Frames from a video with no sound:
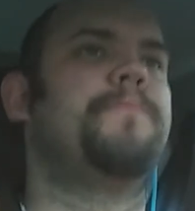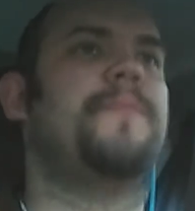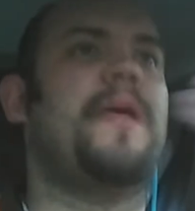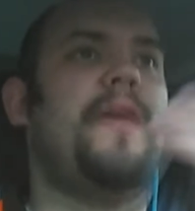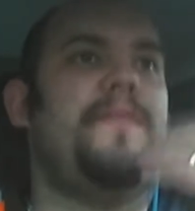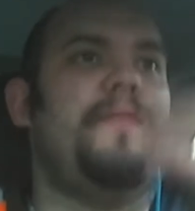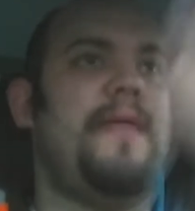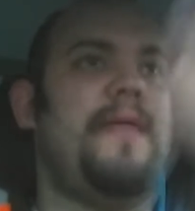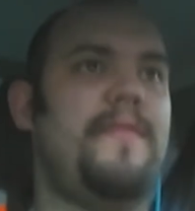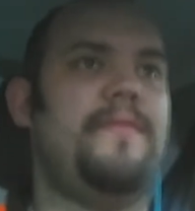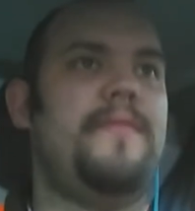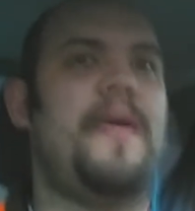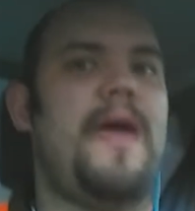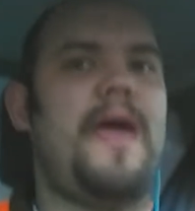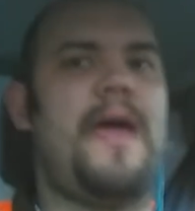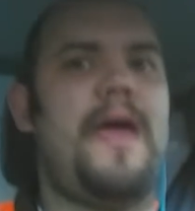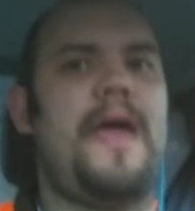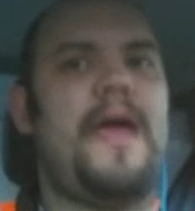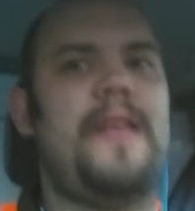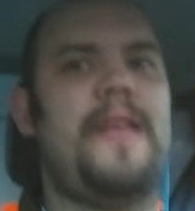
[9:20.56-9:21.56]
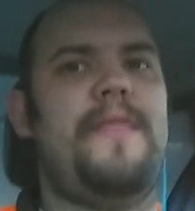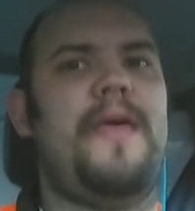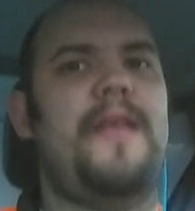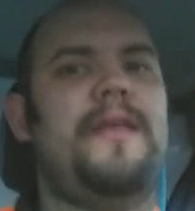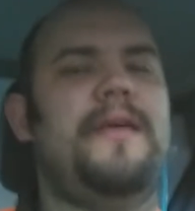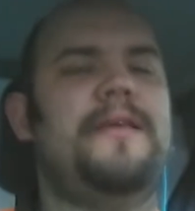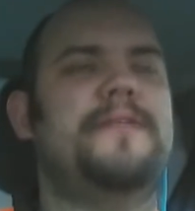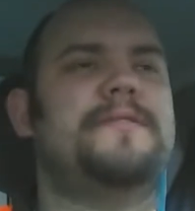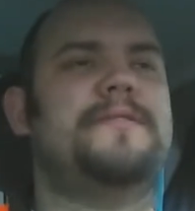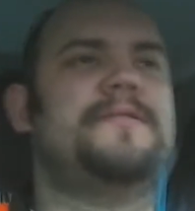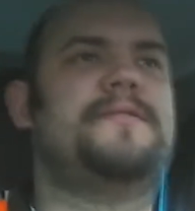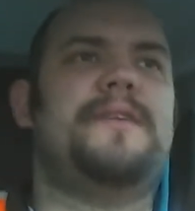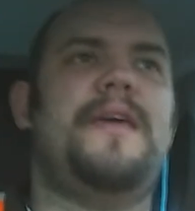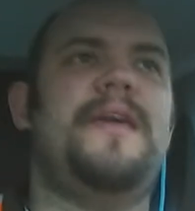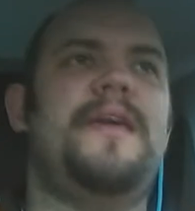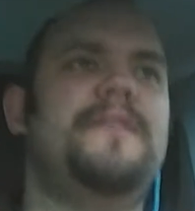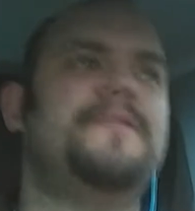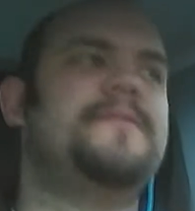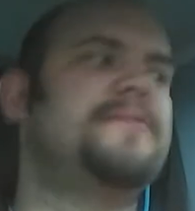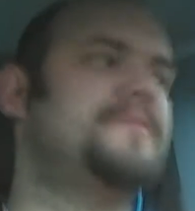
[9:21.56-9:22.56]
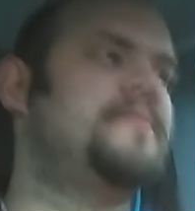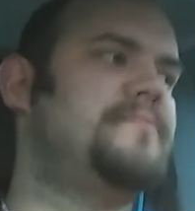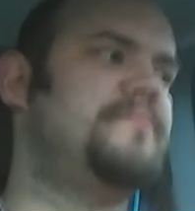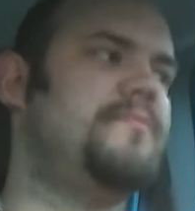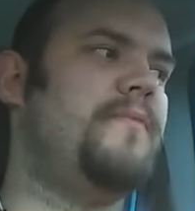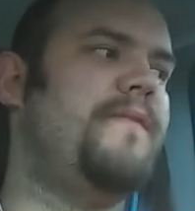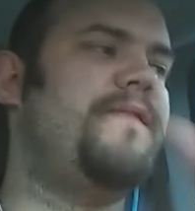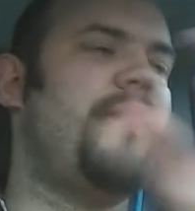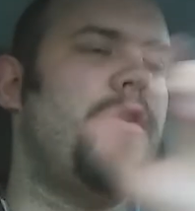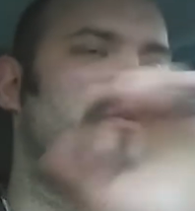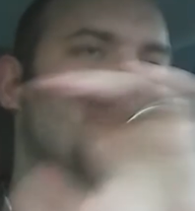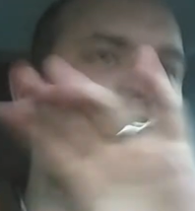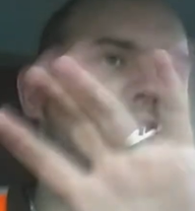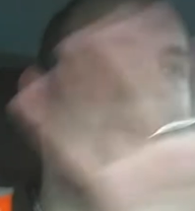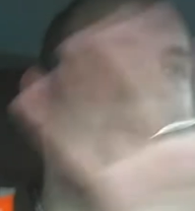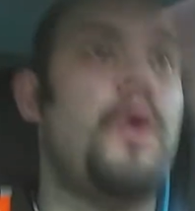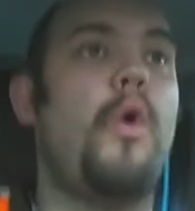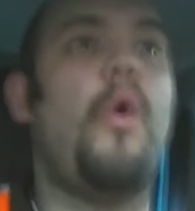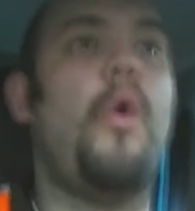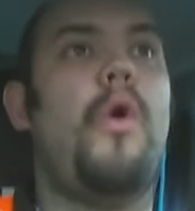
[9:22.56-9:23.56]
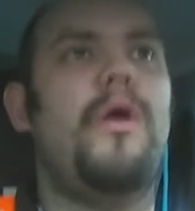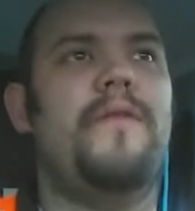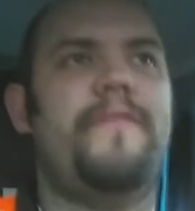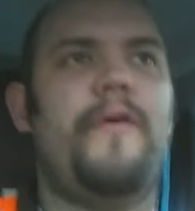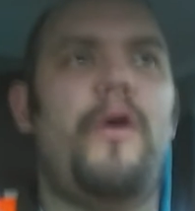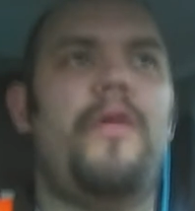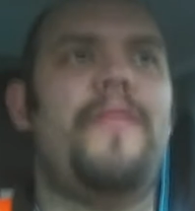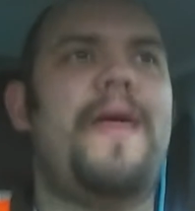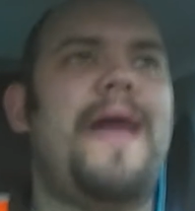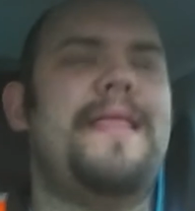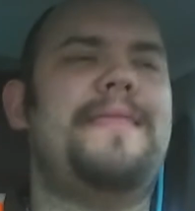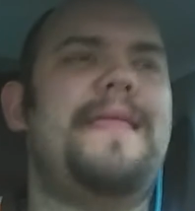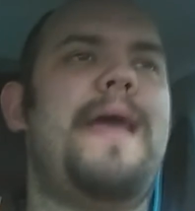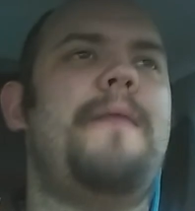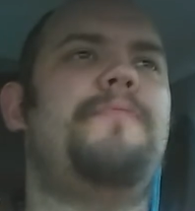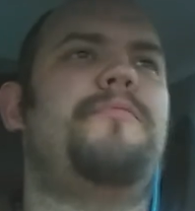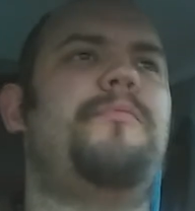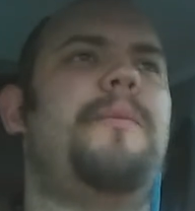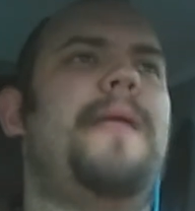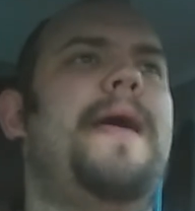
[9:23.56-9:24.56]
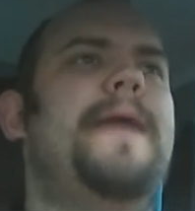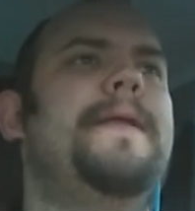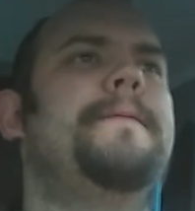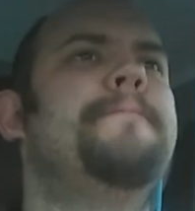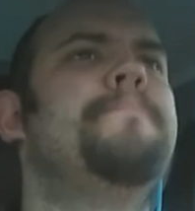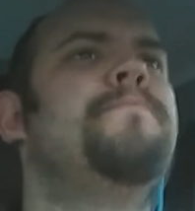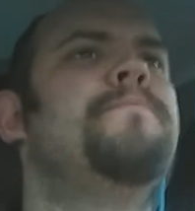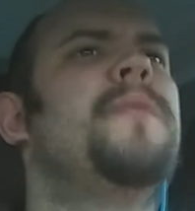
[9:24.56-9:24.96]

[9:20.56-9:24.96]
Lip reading: and then it's focusing all of it on that depth plane.